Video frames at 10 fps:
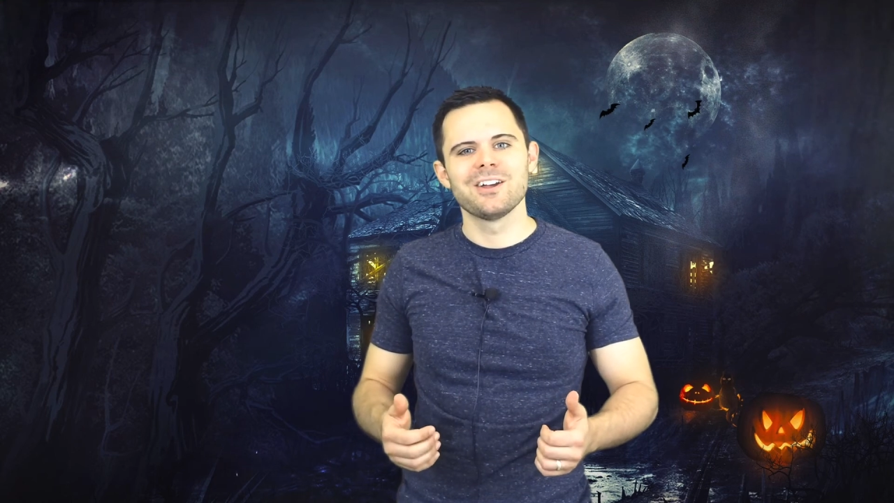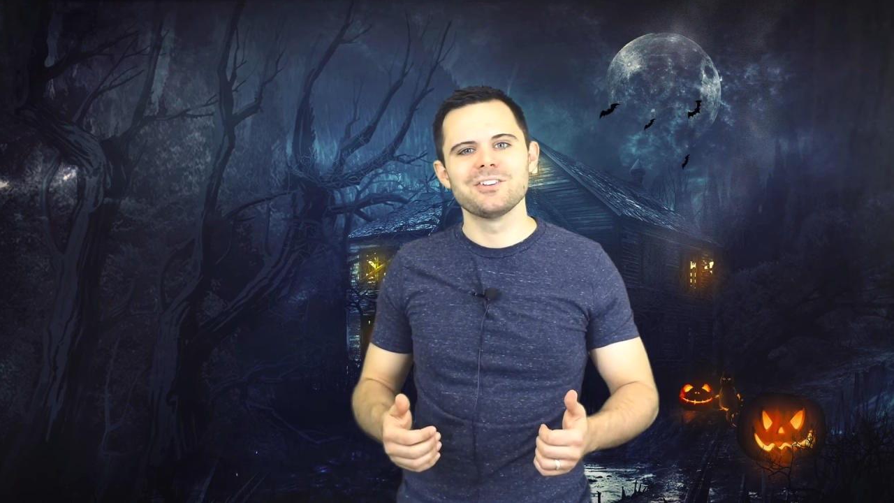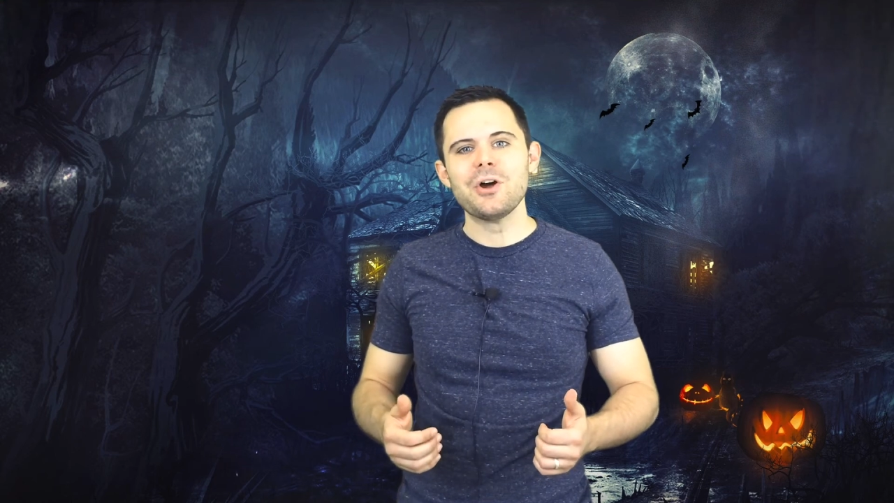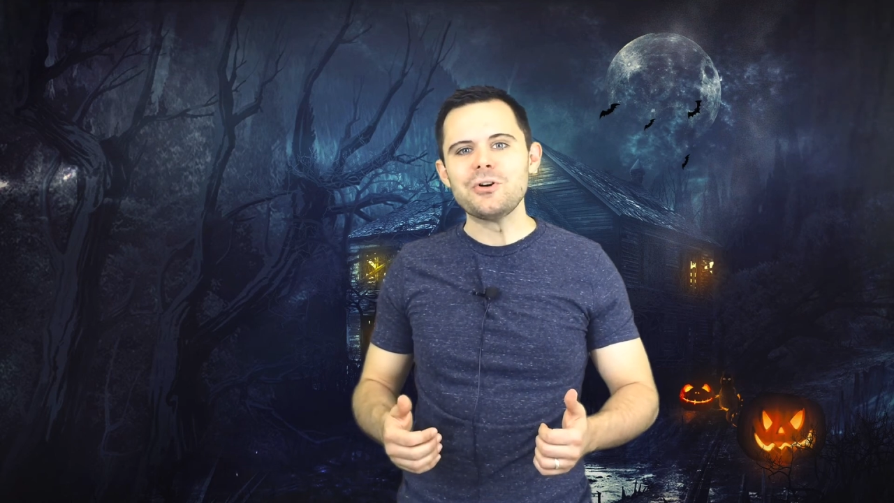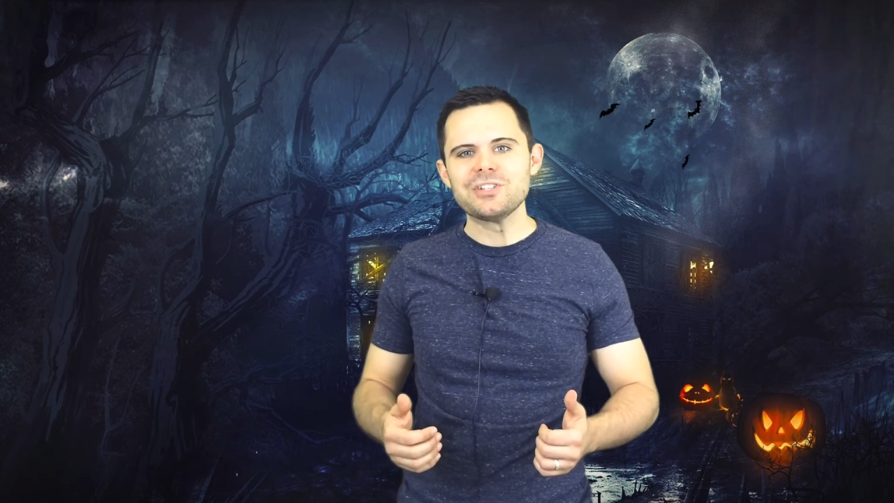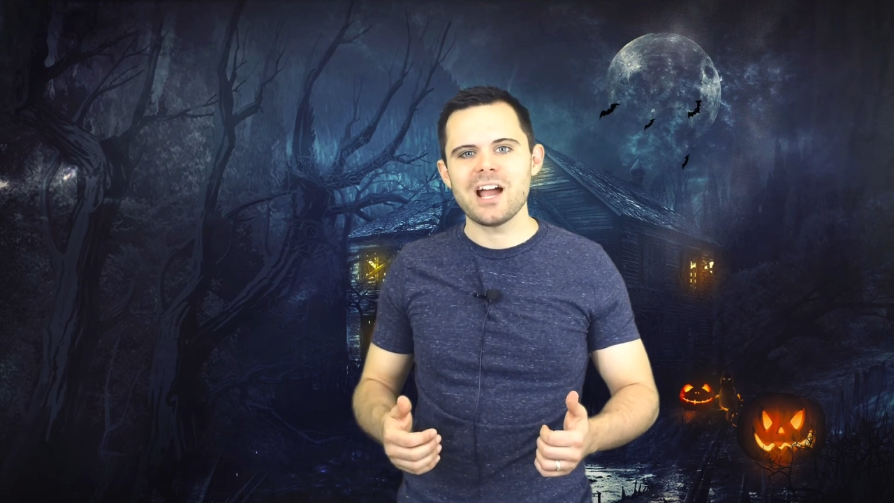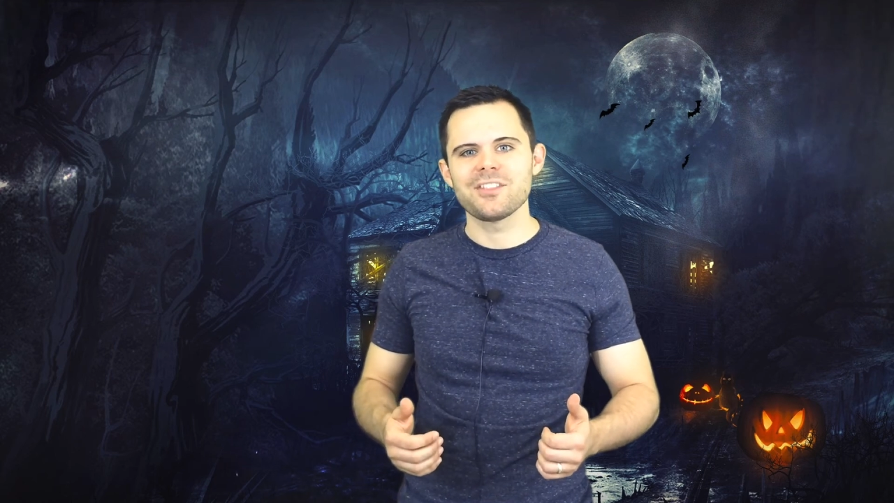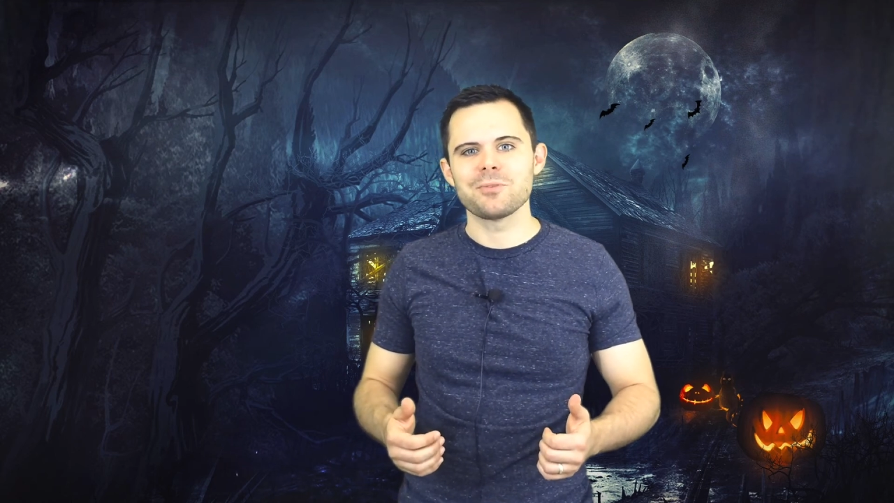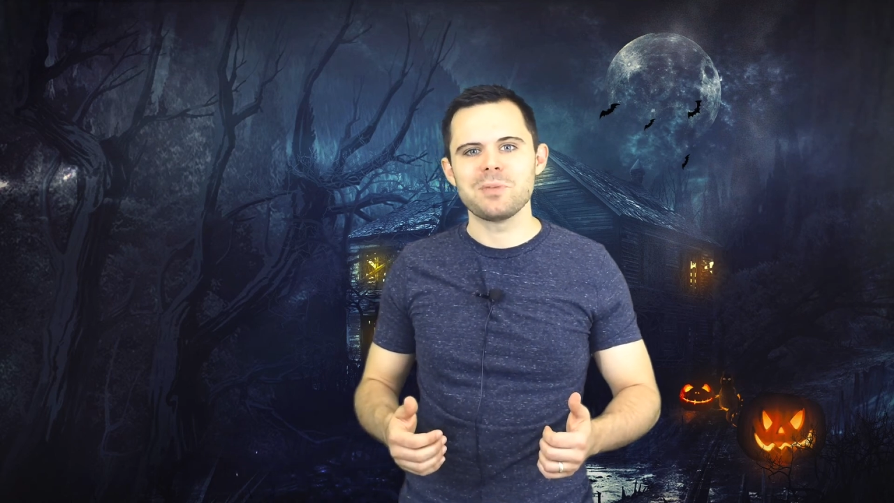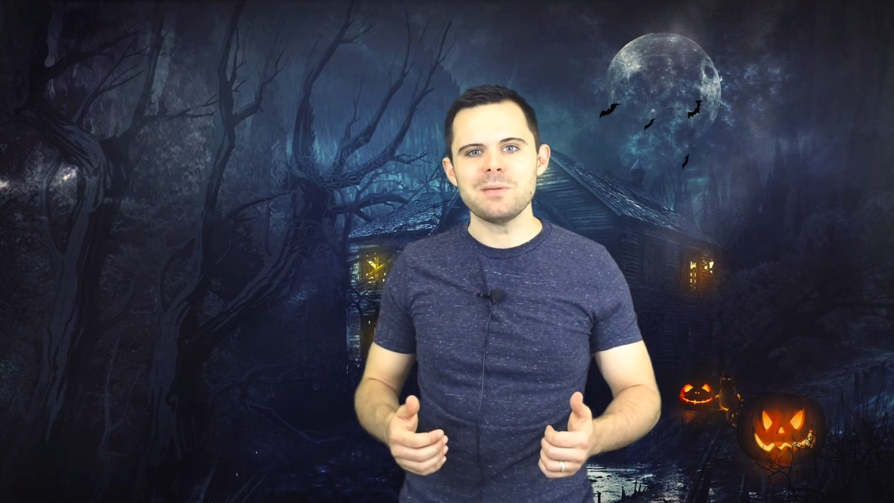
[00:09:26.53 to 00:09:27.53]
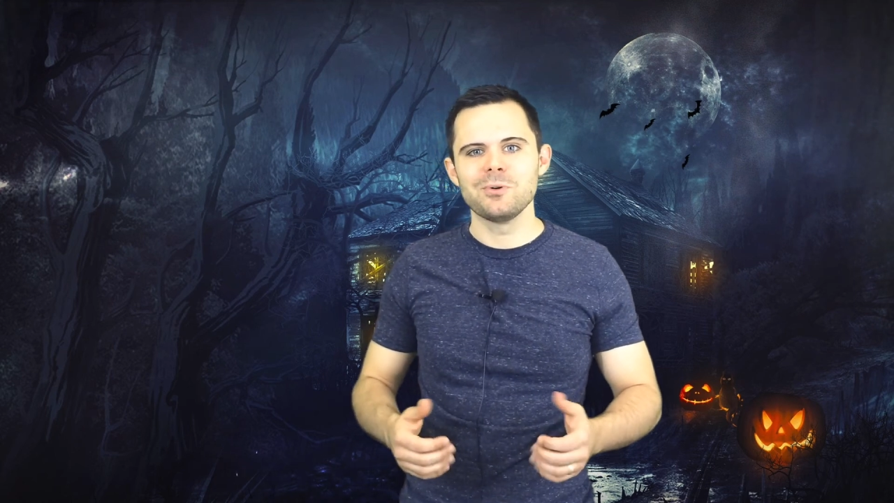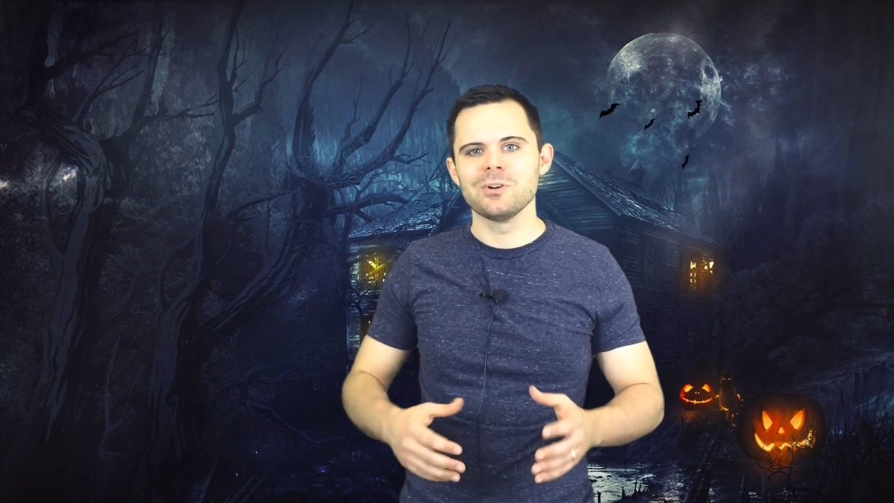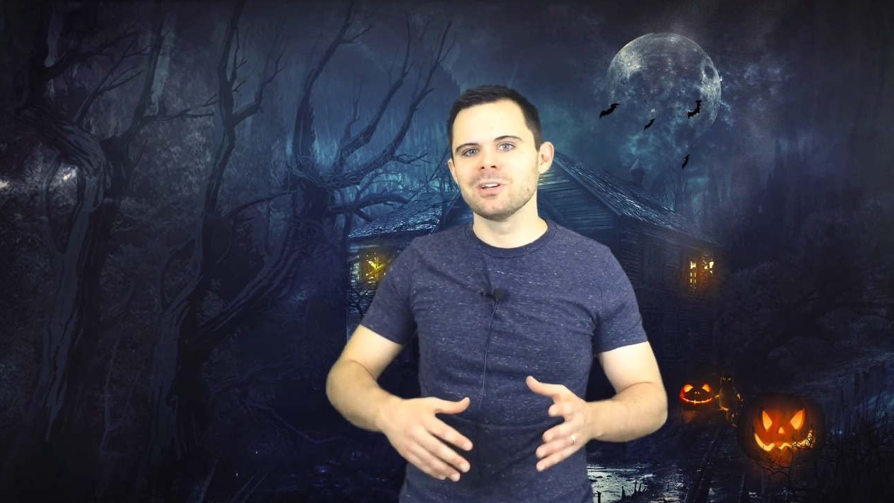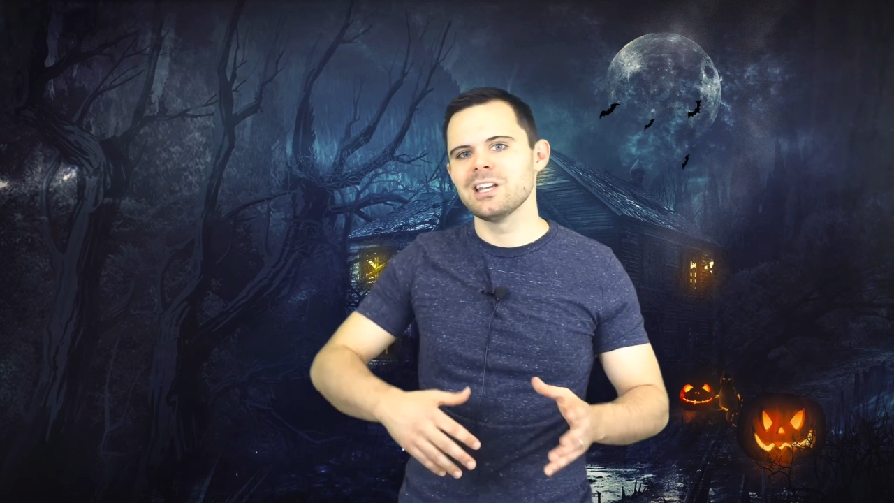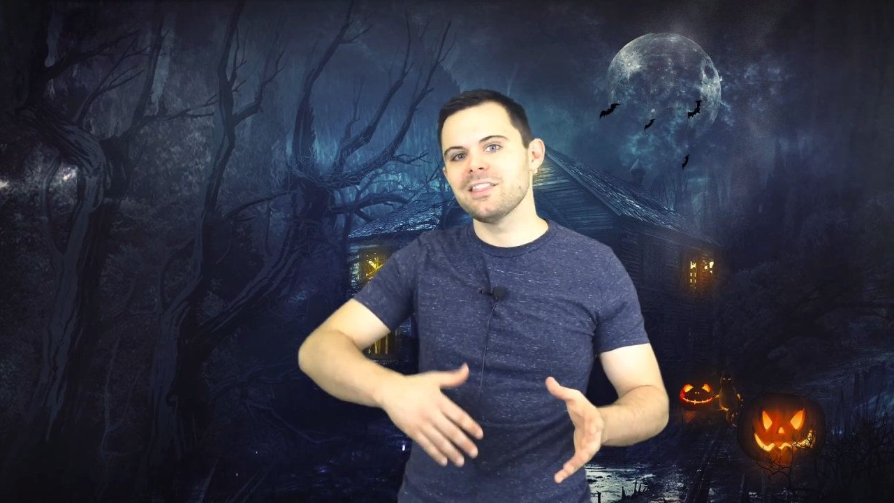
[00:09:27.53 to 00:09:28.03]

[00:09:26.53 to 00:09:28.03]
no doubt that people